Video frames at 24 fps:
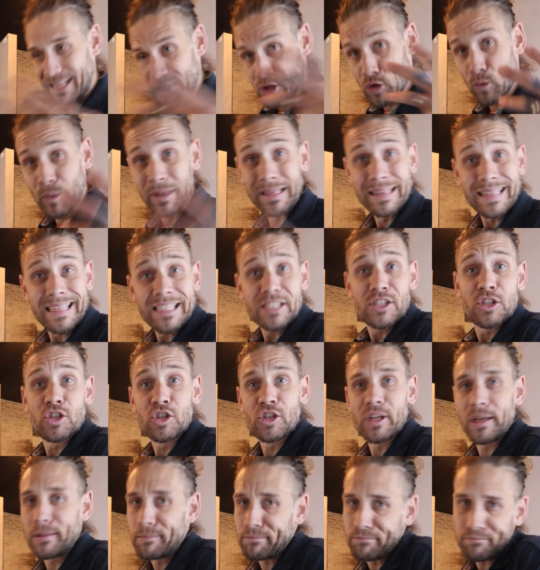to release
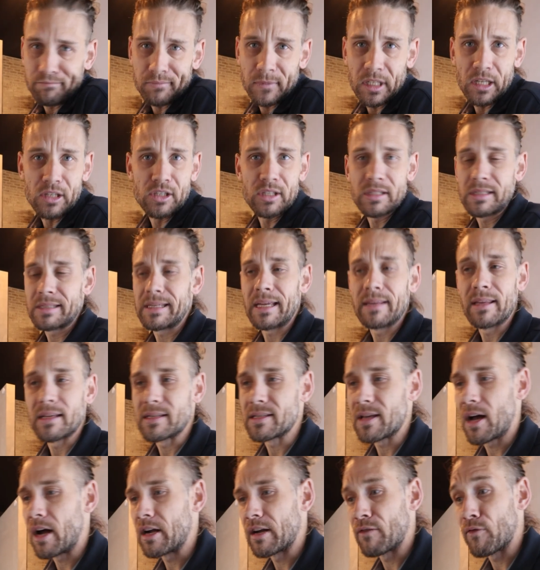shit, you just sit in the
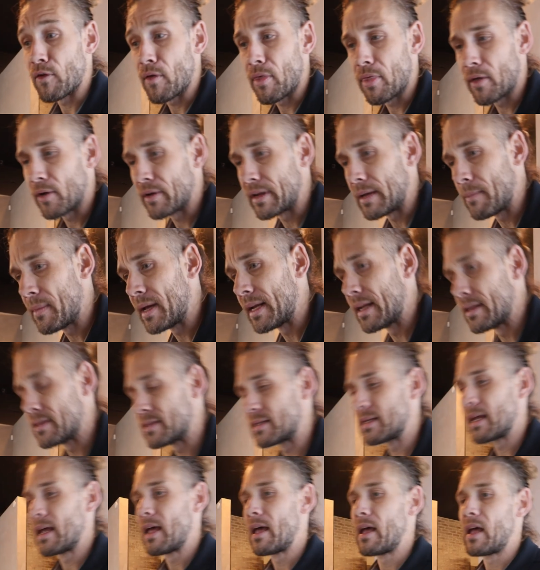sauna for 30
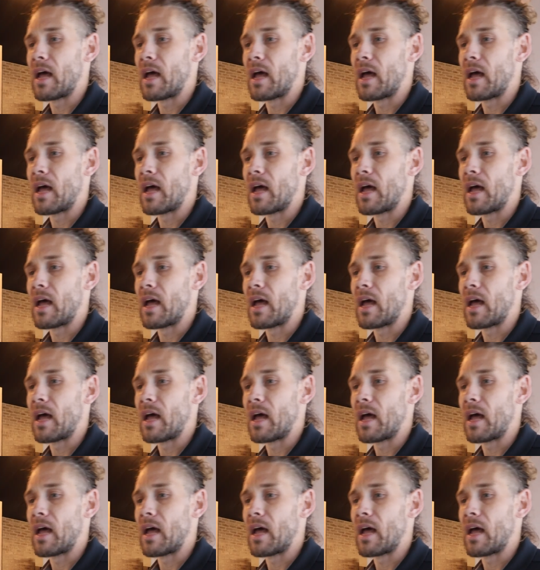minutes.